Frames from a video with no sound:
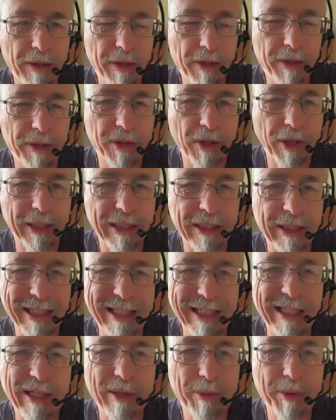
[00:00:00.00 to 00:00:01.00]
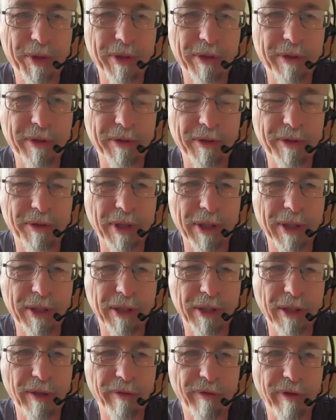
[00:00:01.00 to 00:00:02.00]
psychedelia was
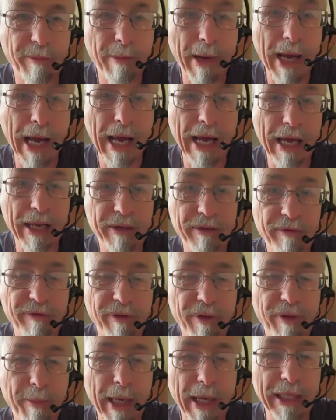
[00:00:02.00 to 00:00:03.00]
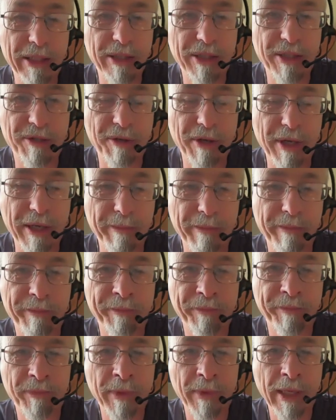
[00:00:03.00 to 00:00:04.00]
critical of the man, of the mainstream.
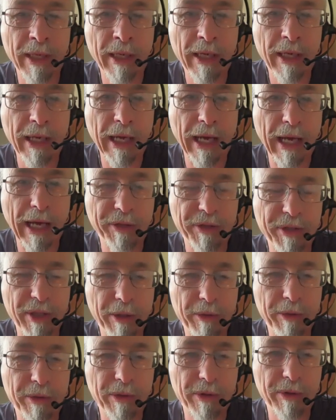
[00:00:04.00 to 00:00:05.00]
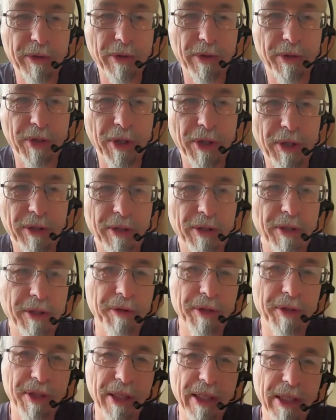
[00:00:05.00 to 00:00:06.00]
And so to turn the
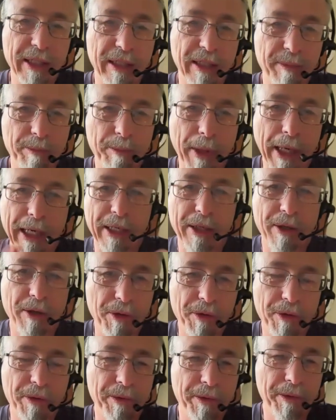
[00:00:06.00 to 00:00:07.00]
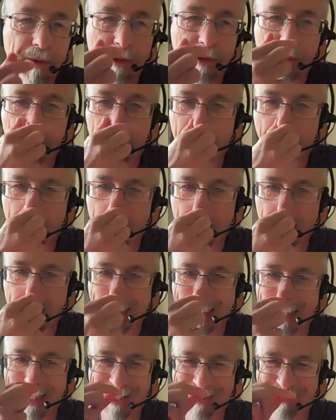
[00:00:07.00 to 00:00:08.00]
critique back on
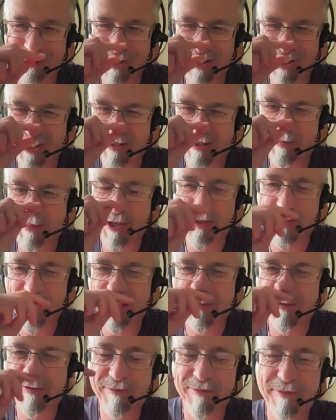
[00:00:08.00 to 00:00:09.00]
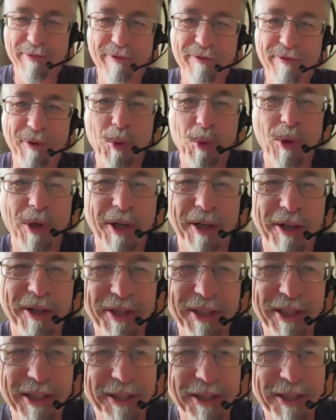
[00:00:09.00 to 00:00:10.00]
psychedelia was, I suppose, a
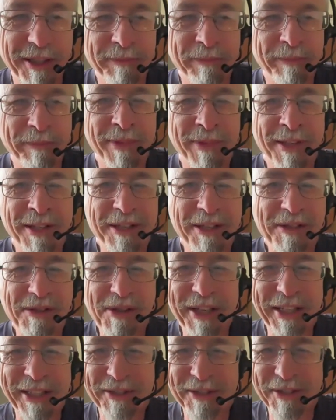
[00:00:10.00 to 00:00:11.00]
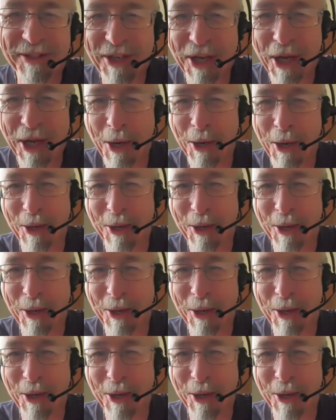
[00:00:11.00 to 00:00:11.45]
foolhardy thing to do.